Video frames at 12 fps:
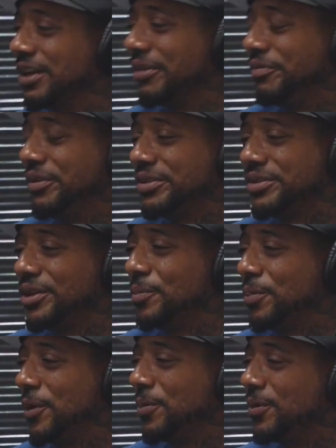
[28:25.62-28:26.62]
got 15
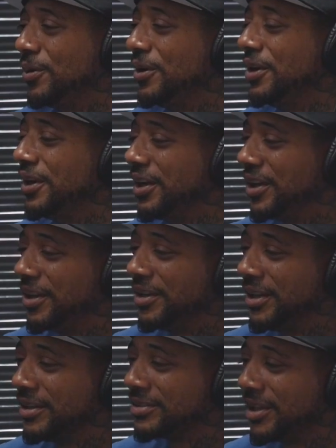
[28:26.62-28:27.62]
people.
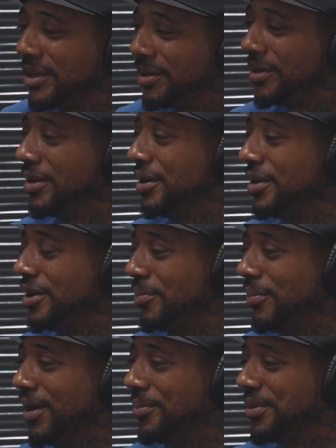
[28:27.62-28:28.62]
That's the
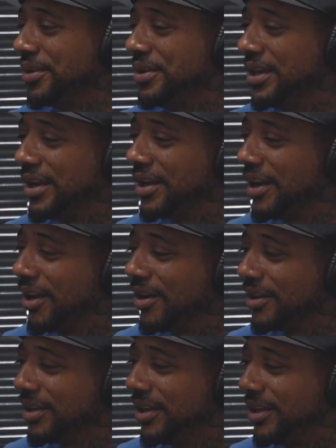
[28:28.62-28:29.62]
mama, the daddy, all
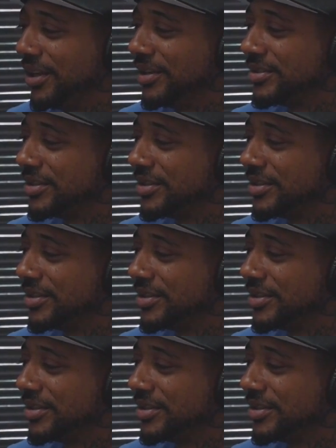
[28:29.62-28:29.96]
the kids.